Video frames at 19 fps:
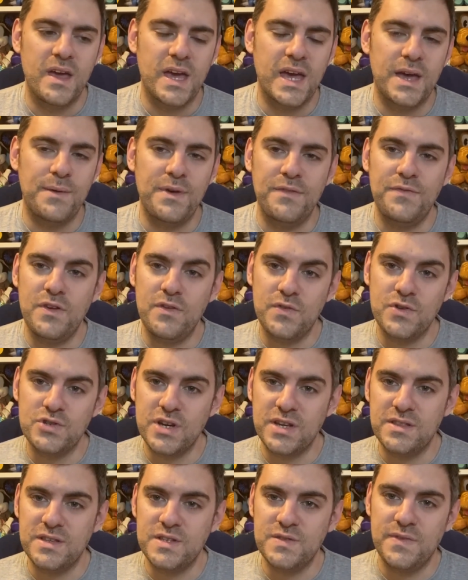Um, if you've
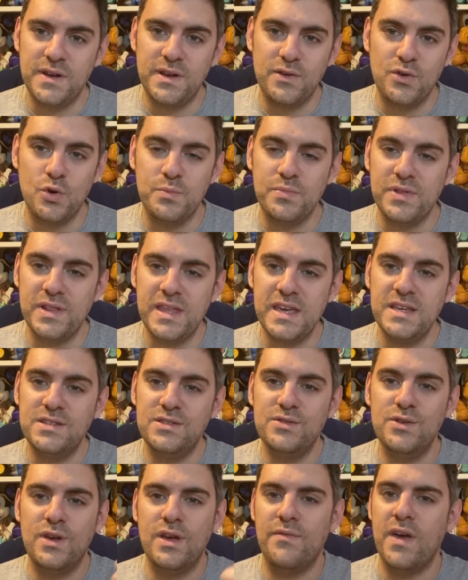enjoyed this video, please
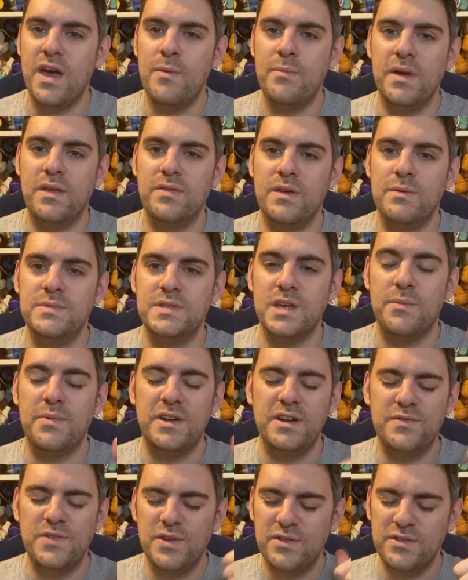do give it a big thumbs up, and
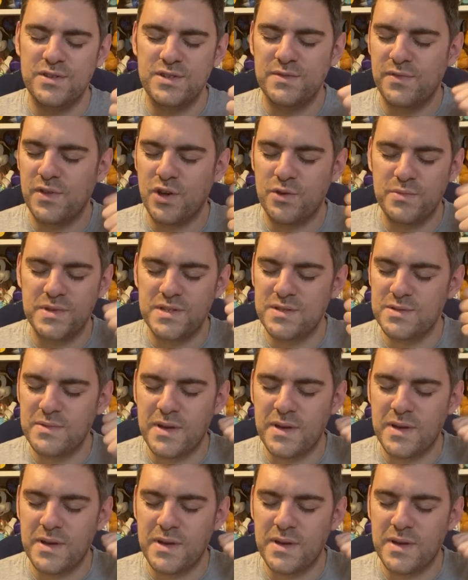if you're looking to Vlogmas as